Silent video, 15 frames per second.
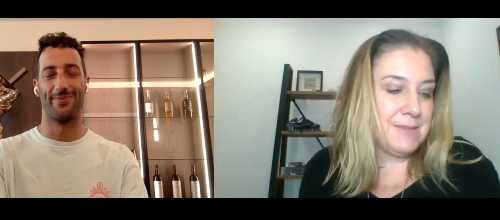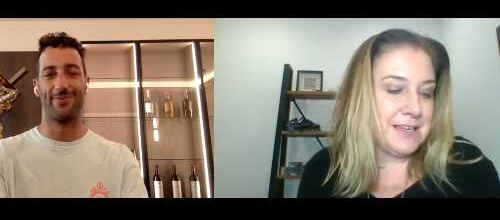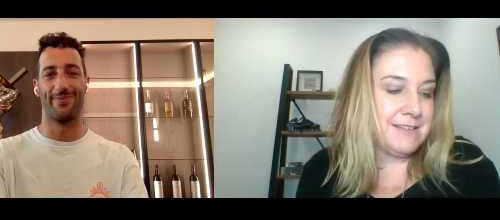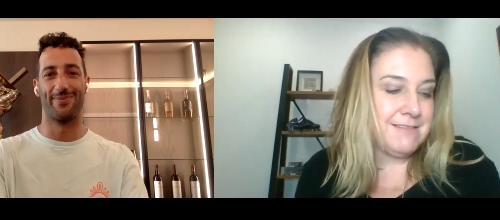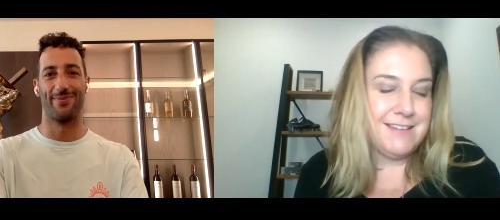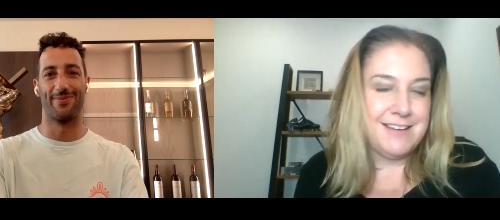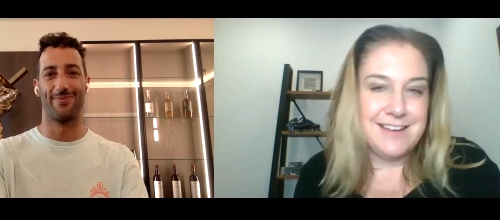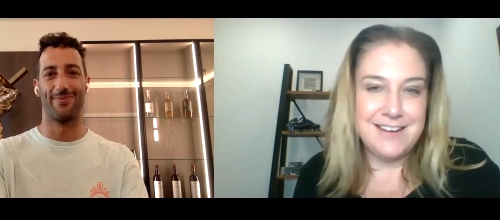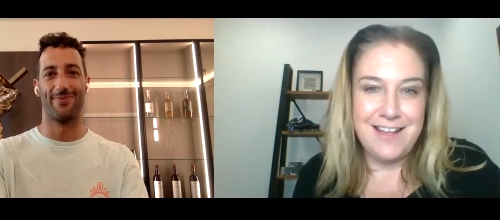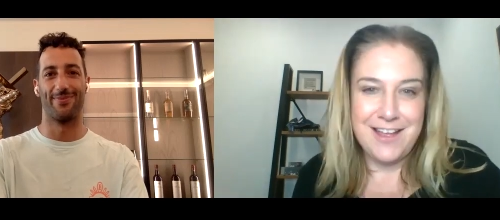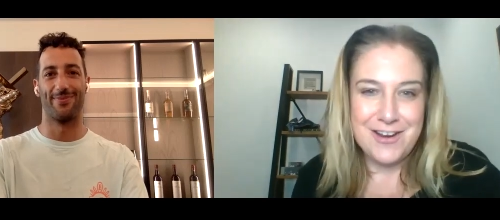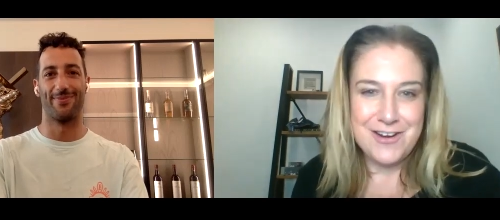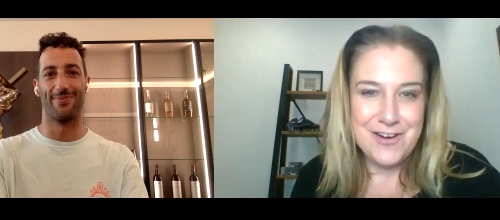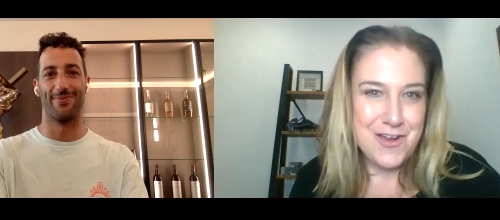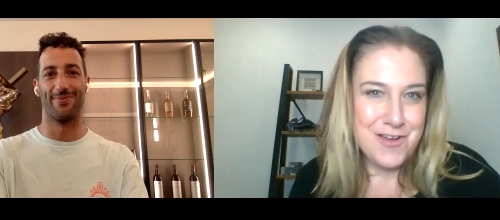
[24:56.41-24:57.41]
Speaker 1: and, and I
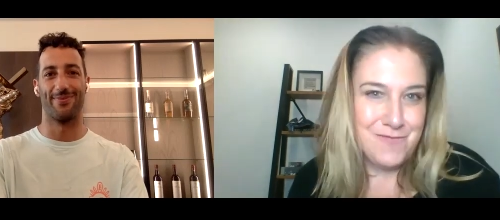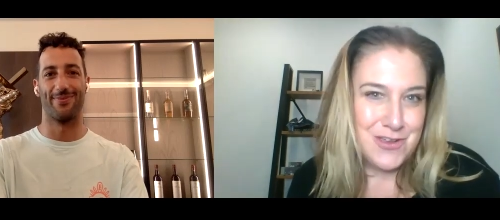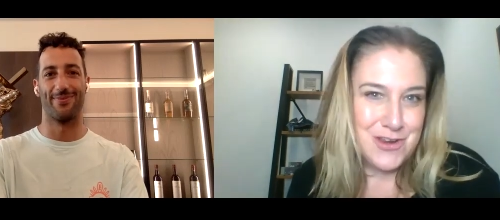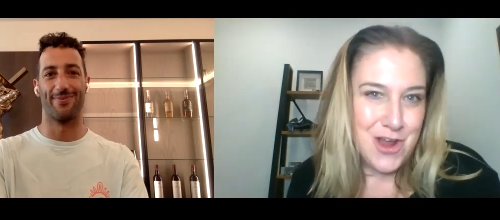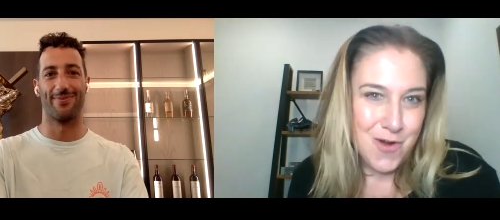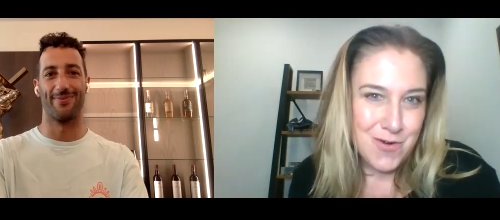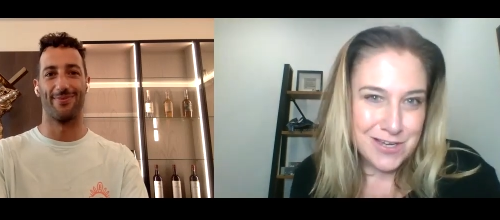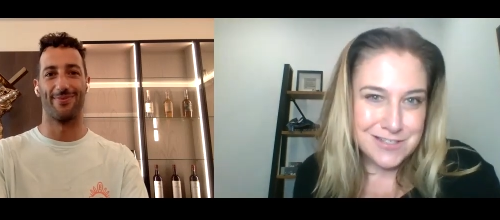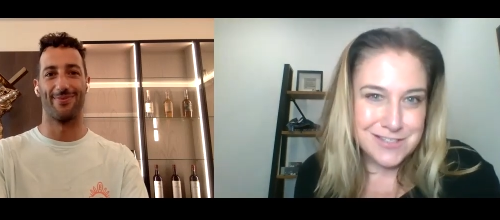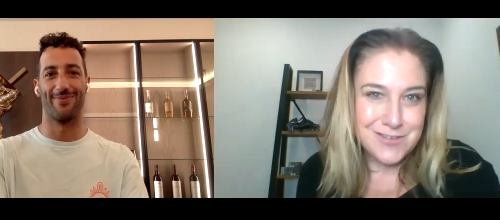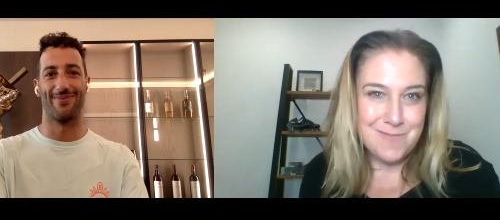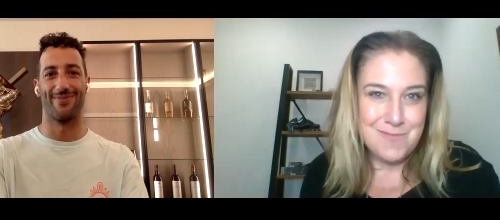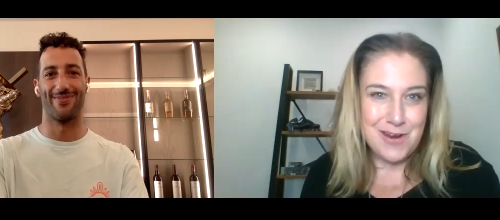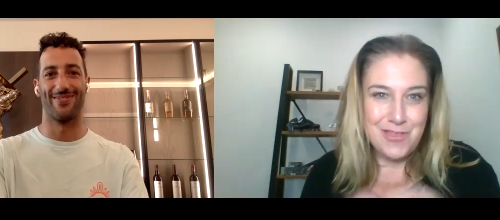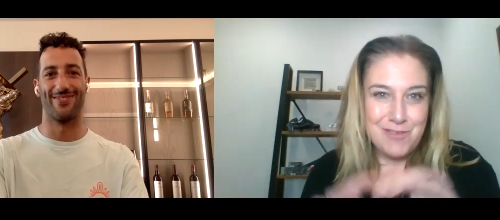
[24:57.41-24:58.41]
don't know if you know it,
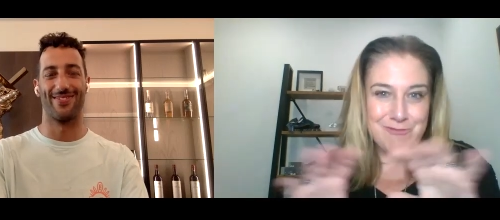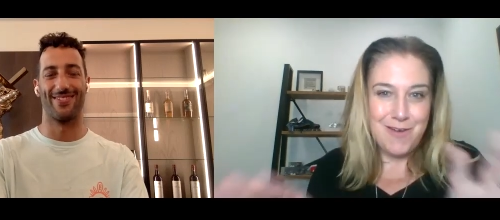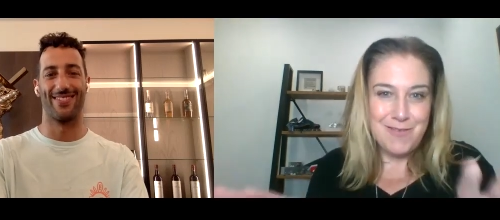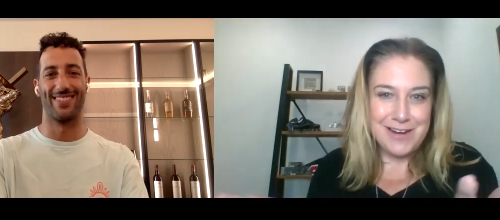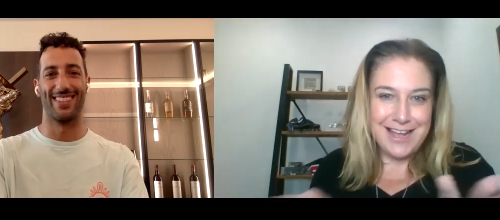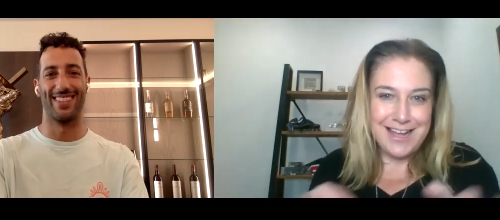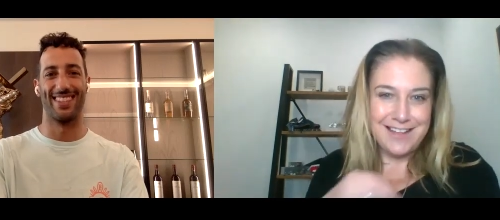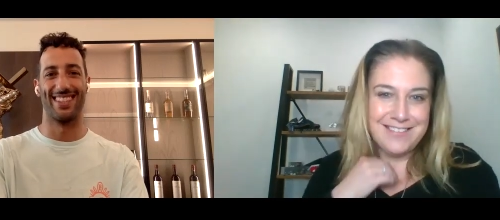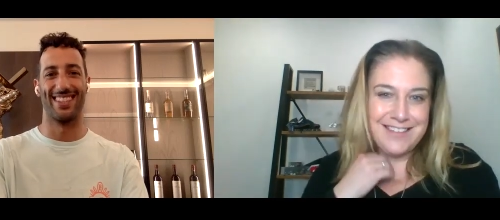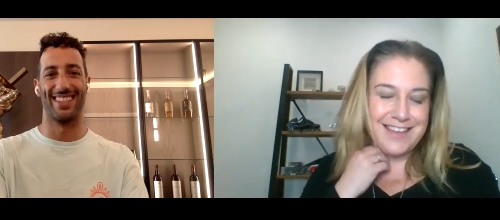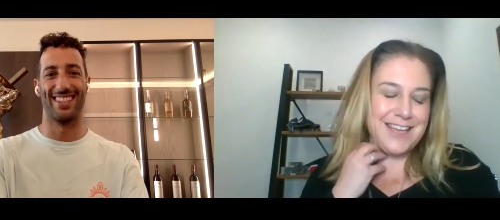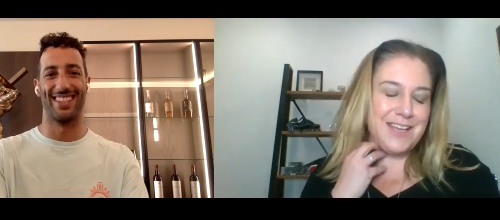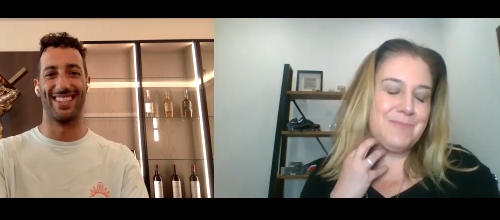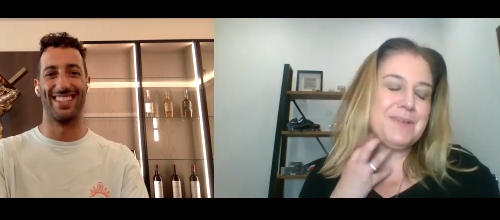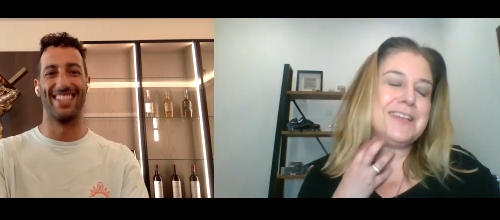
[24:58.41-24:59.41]
so I'm going to throw it out
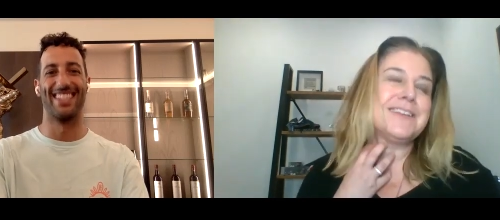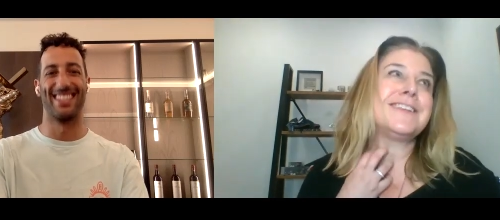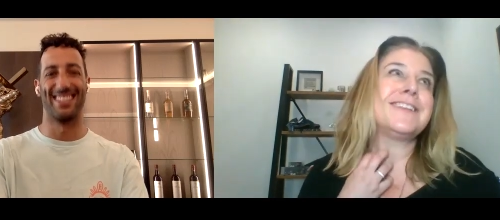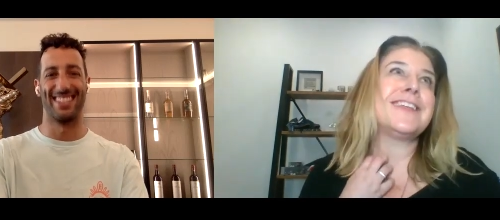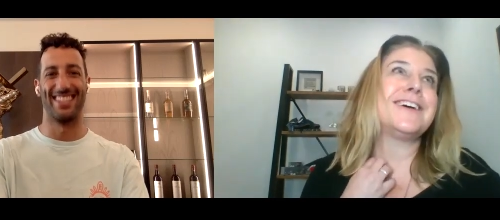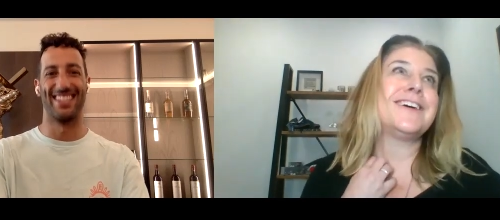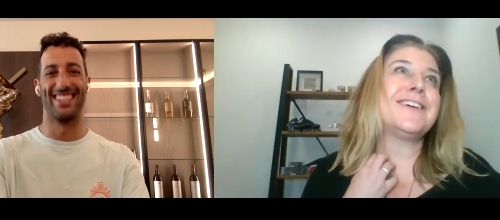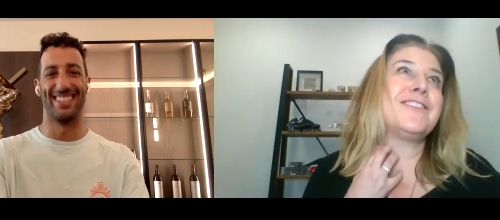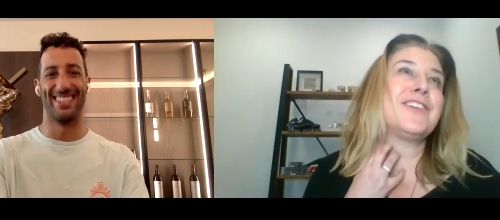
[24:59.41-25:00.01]
there. But the, the